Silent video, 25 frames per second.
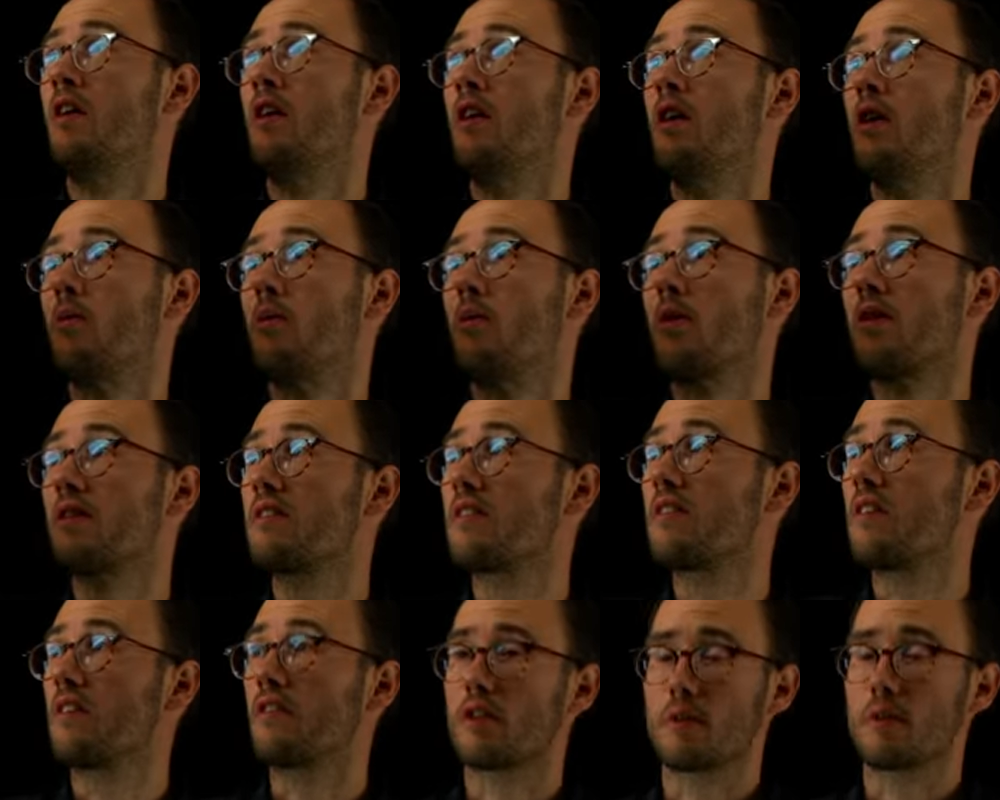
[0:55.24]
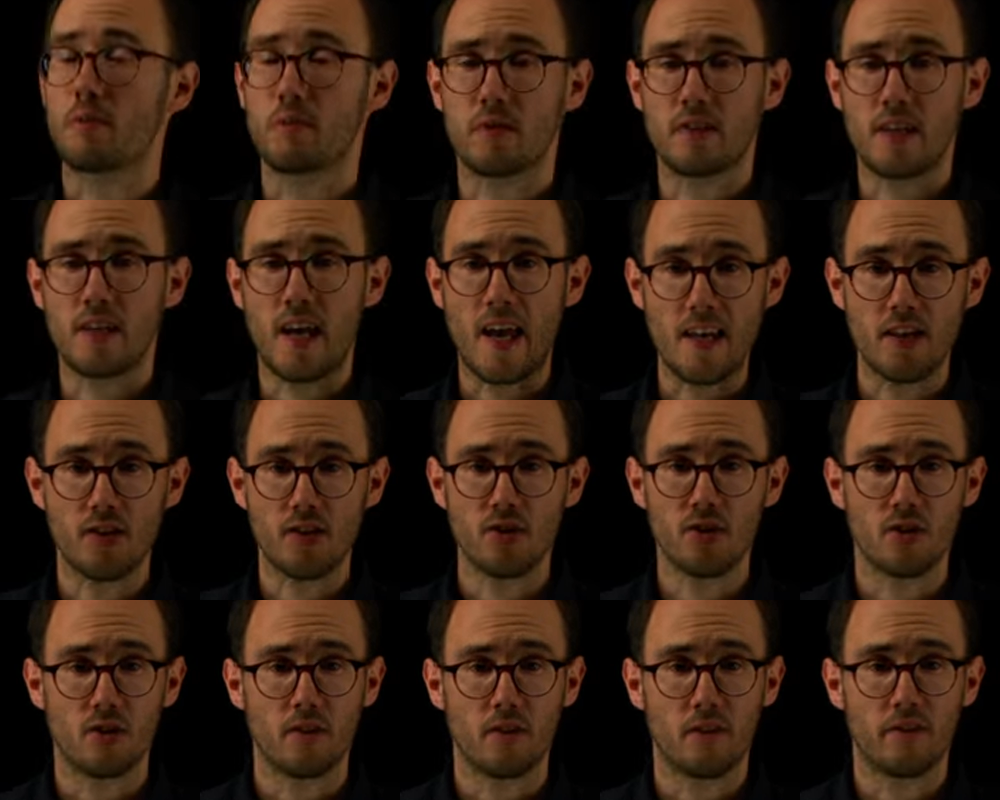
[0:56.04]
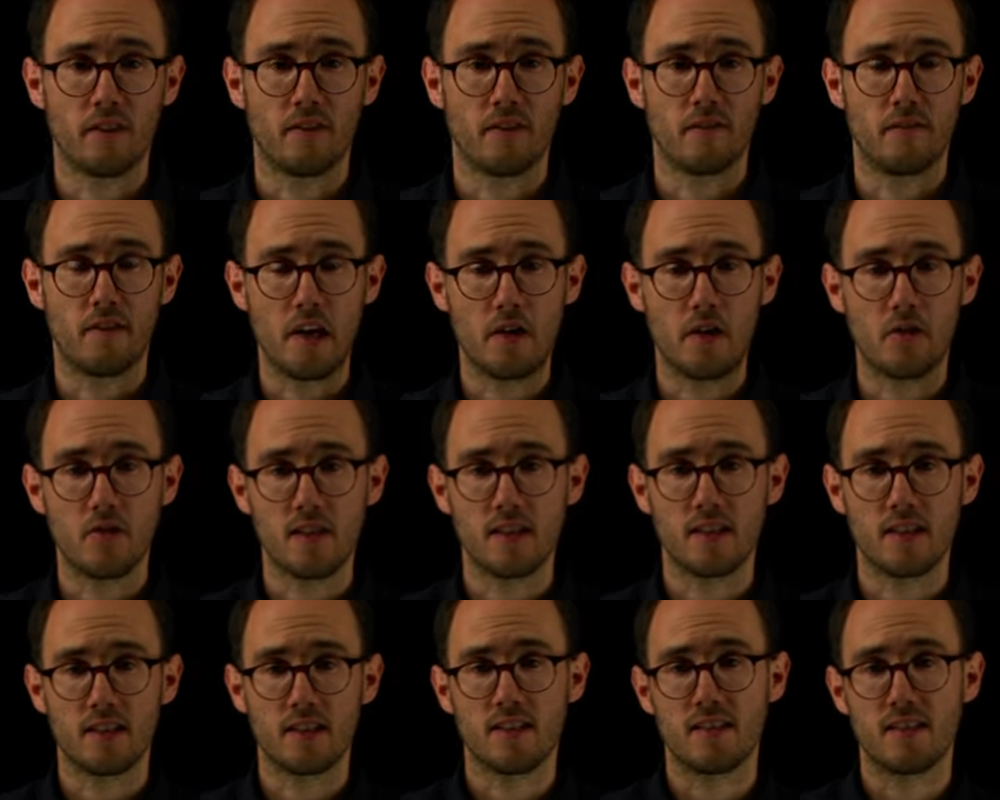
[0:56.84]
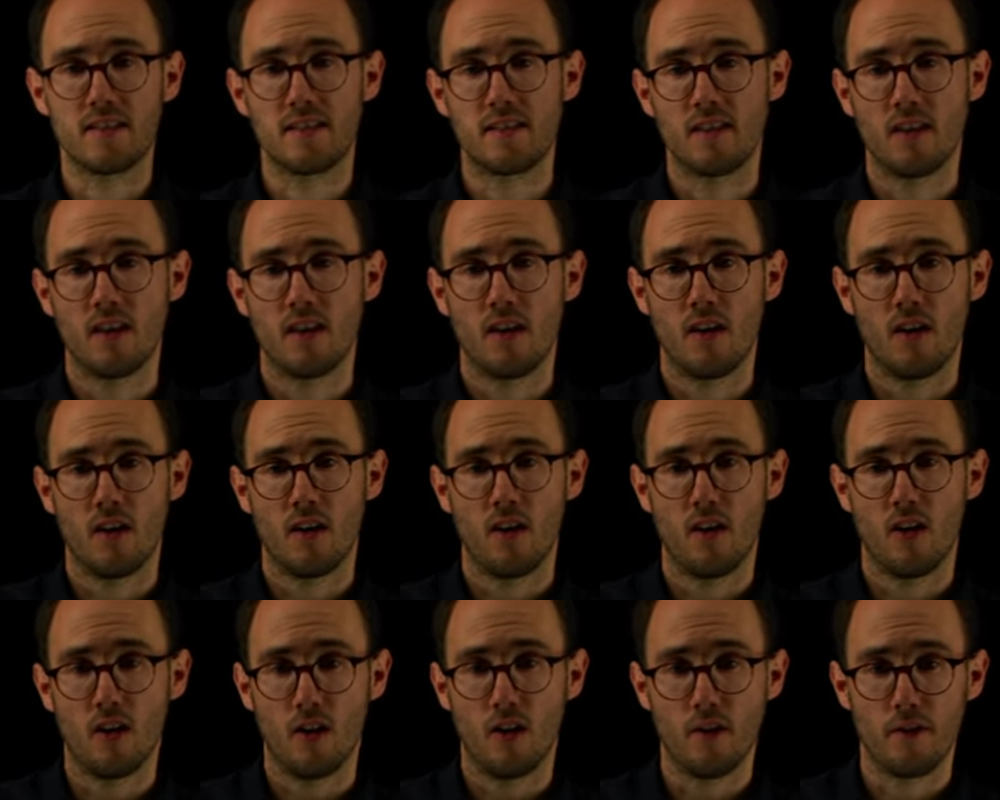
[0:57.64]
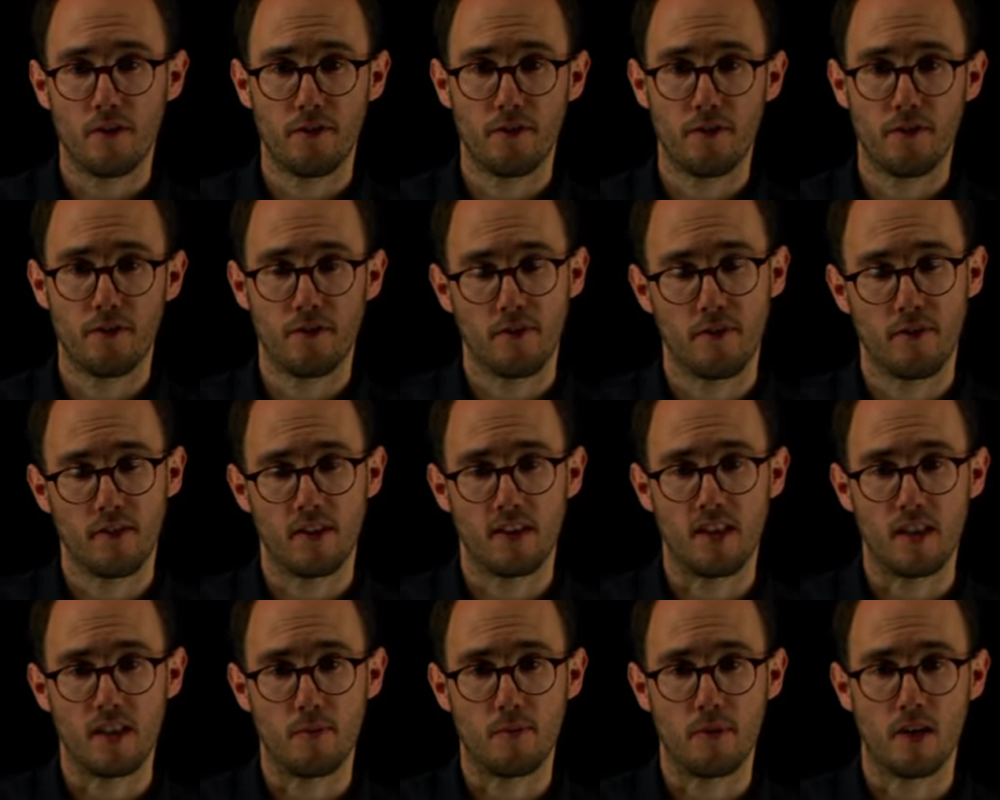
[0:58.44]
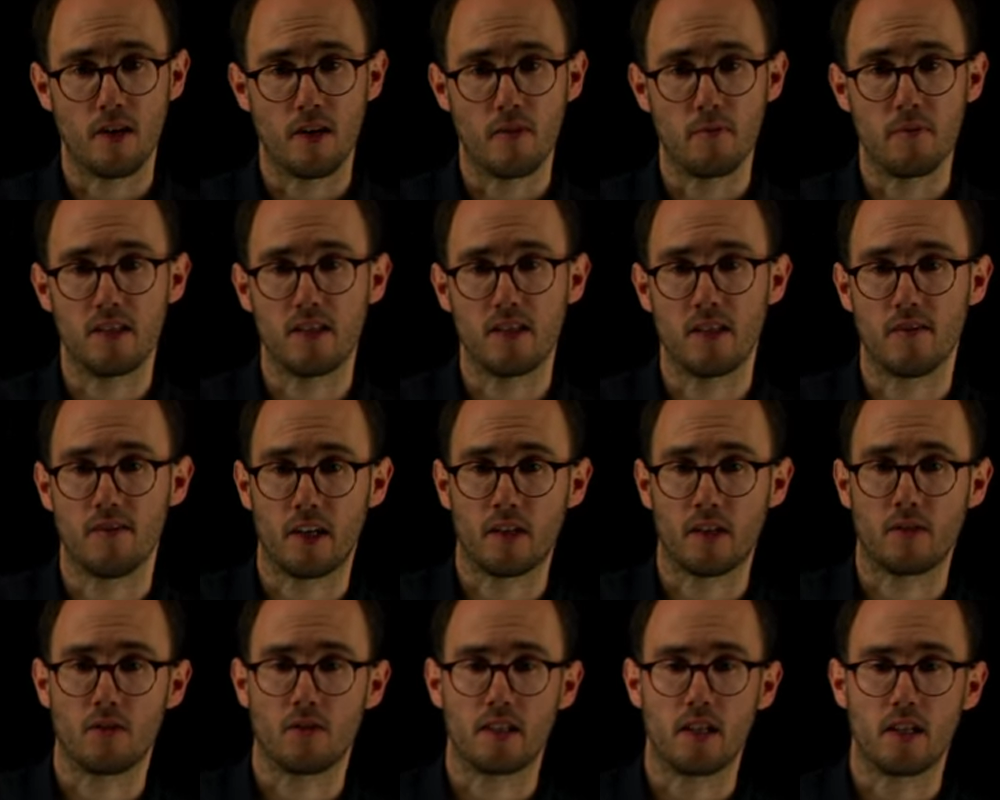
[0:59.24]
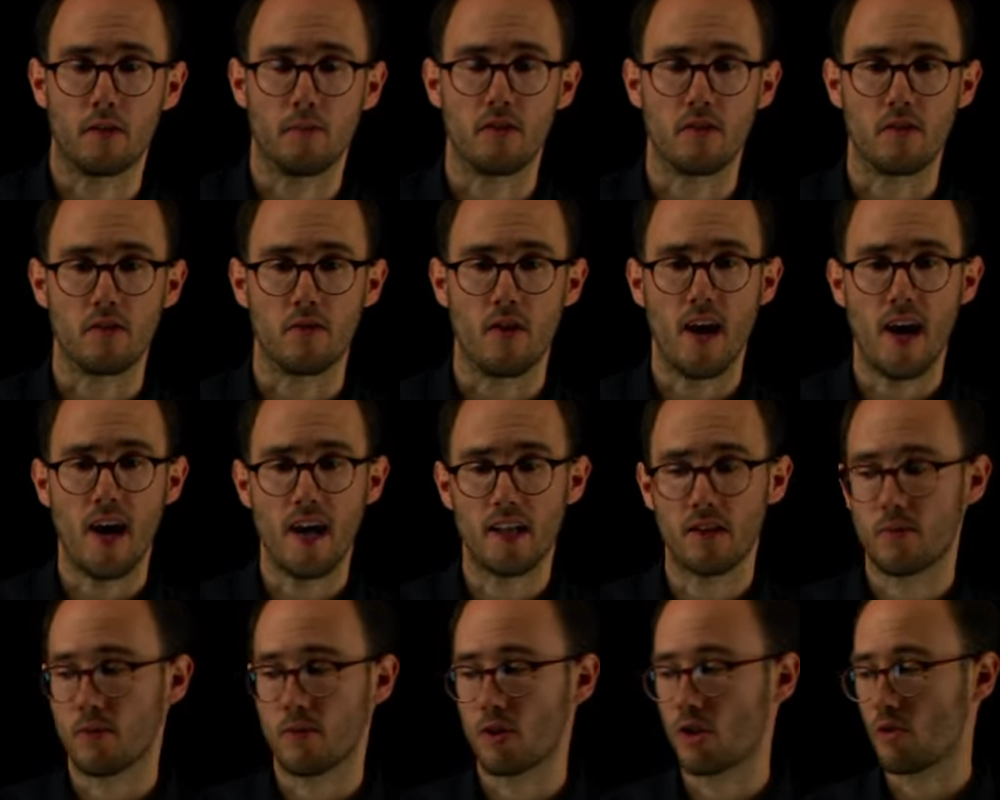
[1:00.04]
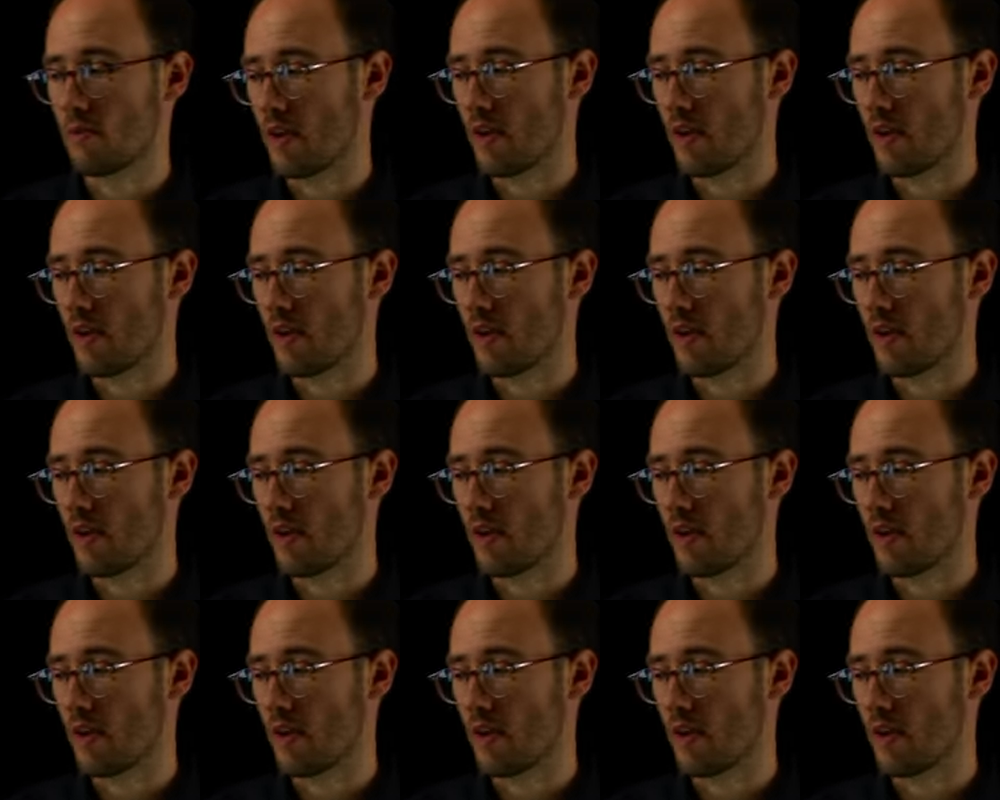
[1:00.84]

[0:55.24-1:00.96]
What is the interpretation of the variance of the parameter vector w hat, which we